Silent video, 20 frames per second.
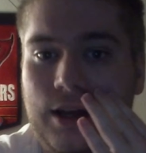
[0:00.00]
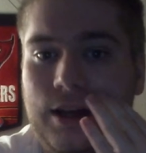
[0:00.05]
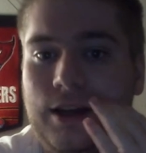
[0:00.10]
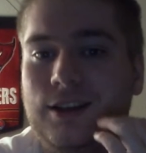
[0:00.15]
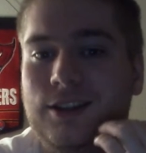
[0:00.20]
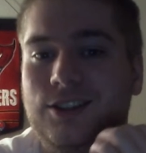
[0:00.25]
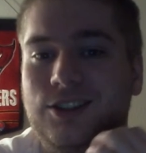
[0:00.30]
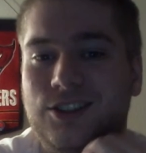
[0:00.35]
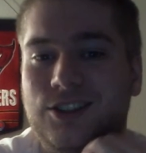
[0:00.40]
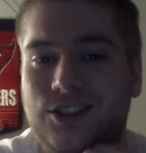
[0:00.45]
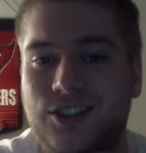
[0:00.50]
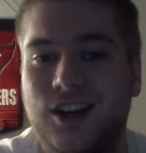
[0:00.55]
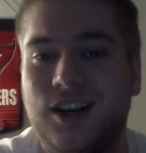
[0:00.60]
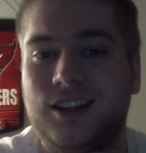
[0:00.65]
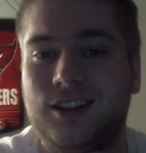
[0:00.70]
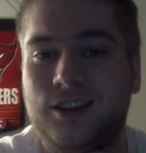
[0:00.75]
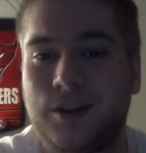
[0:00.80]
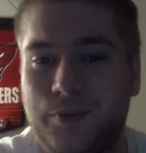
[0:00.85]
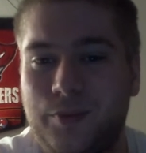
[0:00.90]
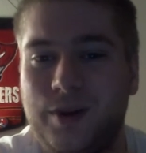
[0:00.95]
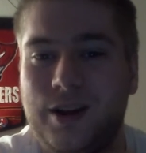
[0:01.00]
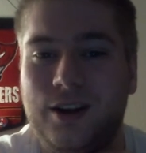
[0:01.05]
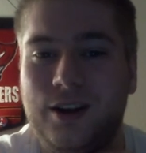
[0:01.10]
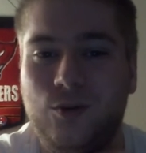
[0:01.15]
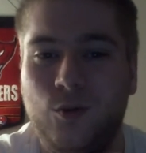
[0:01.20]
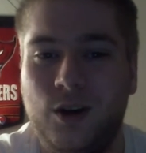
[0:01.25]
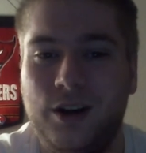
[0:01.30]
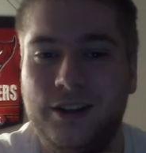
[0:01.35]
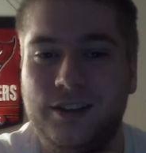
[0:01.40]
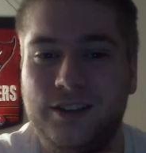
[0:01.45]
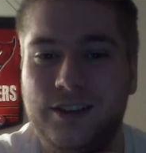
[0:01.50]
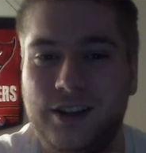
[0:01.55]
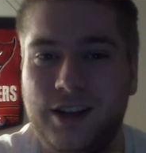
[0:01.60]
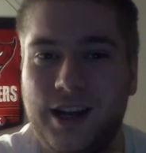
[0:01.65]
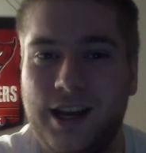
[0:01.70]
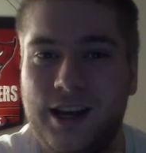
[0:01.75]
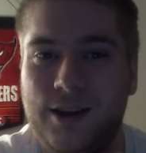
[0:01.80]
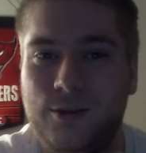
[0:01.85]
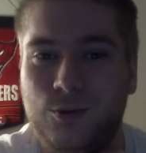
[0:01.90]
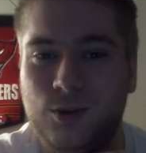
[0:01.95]
sucked a big one
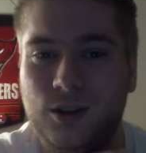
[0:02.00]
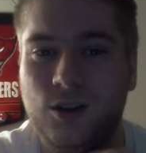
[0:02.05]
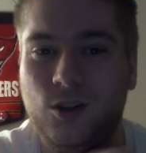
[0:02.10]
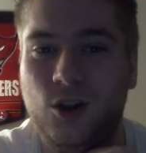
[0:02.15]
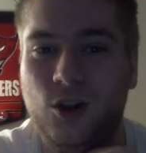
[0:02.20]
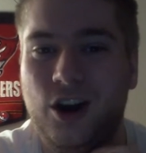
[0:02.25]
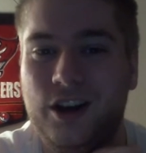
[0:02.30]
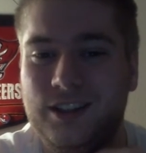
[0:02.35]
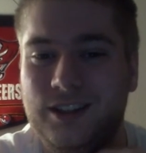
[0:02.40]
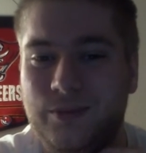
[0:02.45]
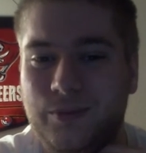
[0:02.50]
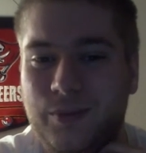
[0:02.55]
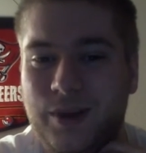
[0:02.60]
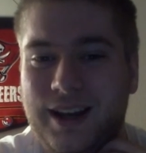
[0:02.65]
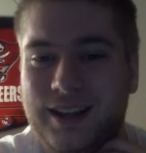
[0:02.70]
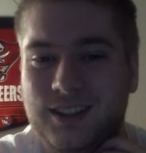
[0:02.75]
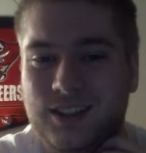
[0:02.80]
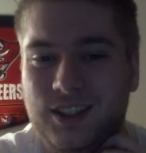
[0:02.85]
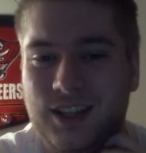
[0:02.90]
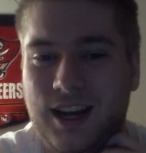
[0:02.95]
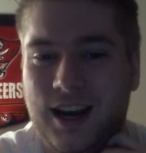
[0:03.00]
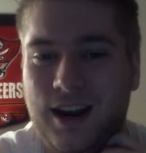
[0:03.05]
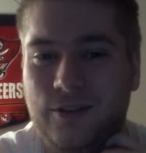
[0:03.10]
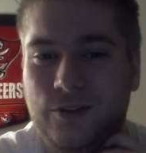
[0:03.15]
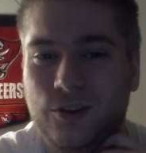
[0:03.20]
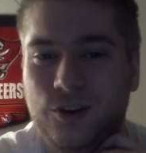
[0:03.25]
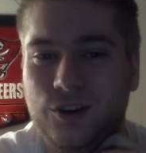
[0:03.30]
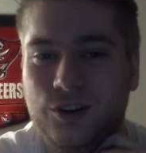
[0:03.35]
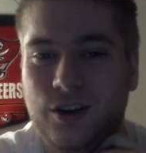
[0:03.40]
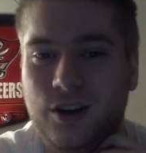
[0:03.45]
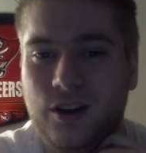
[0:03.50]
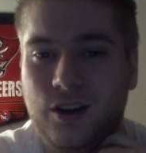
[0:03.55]
today with the loss of Matt Stafford.